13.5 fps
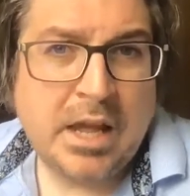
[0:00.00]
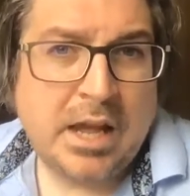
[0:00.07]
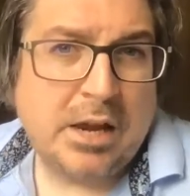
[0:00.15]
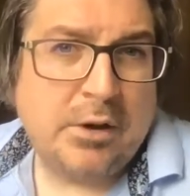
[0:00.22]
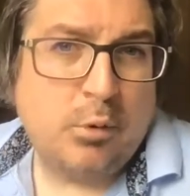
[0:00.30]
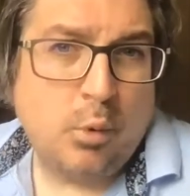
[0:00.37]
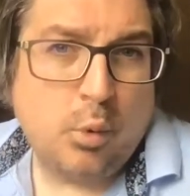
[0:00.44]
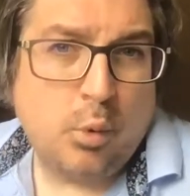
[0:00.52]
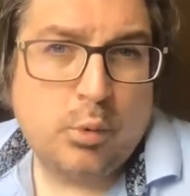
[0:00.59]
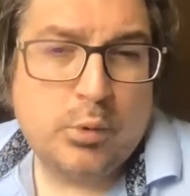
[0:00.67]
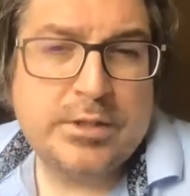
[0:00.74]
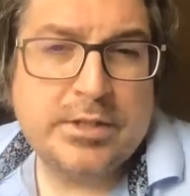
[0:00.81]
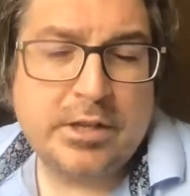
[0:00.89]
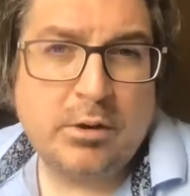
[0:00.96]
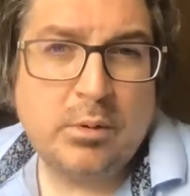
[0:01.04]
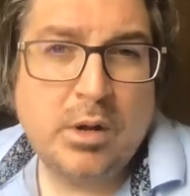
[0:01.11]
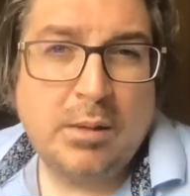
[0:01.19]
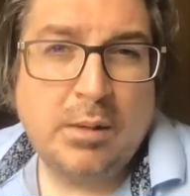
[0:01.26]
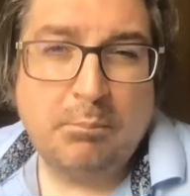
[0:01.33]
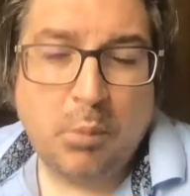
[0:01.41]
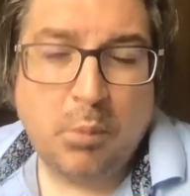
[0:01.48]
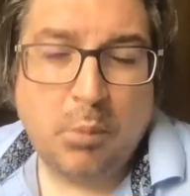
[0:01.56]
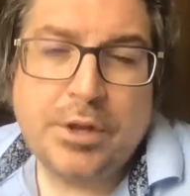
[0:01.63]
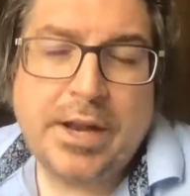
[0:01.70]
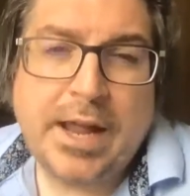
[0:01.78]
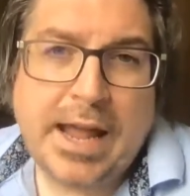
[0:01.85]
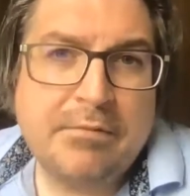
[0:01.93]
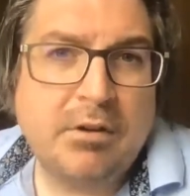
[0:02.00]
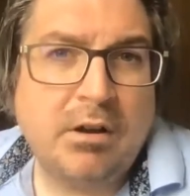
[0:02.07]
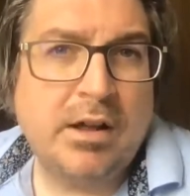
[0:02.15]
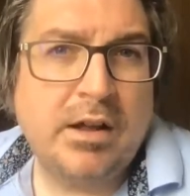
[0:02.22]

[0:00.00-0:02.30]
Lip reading: And also, more than ever,